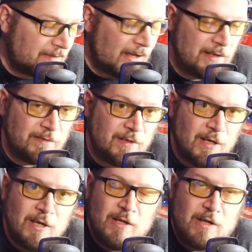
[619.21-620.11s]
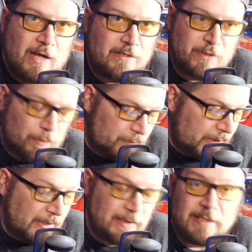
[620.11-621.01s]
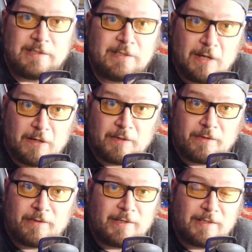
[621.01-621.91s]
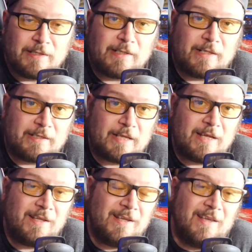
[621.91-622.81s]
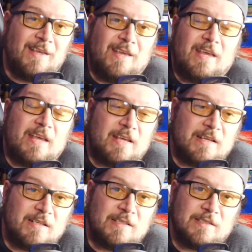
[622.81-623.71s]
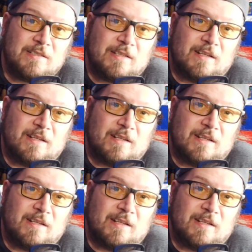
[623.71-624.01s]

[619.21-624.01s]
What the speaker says: I don't think they suck or anything like that. Is